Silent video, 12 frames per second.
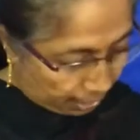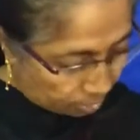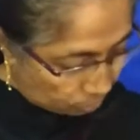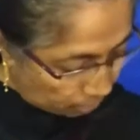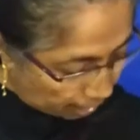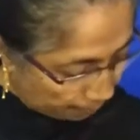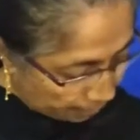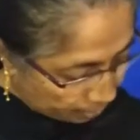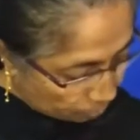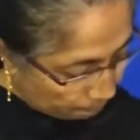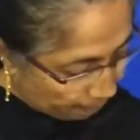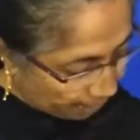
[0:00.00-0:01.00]
So coming
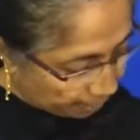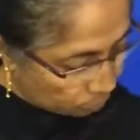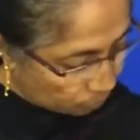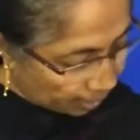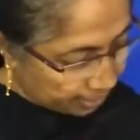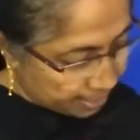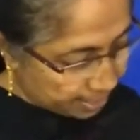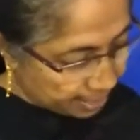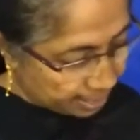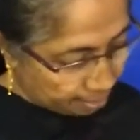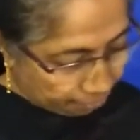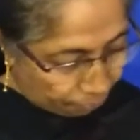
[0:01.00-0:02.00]
to page
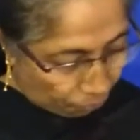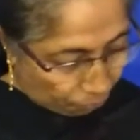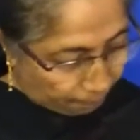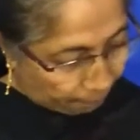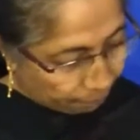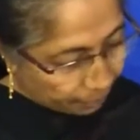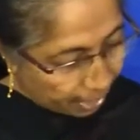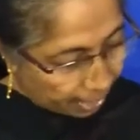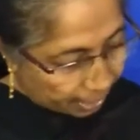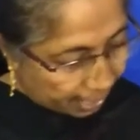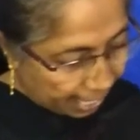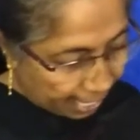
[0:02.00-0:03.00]

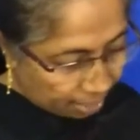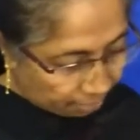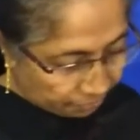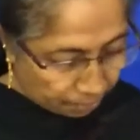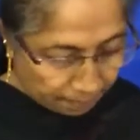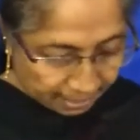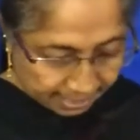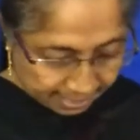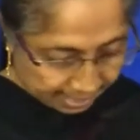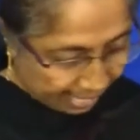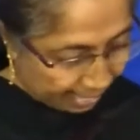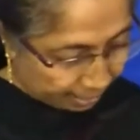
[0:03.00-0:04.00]
164, care of
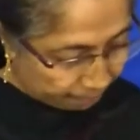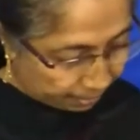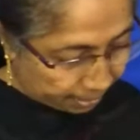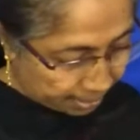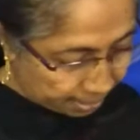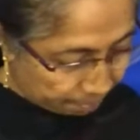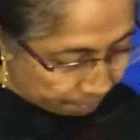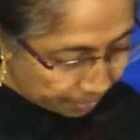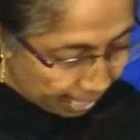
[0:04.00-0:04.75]
domestic animals.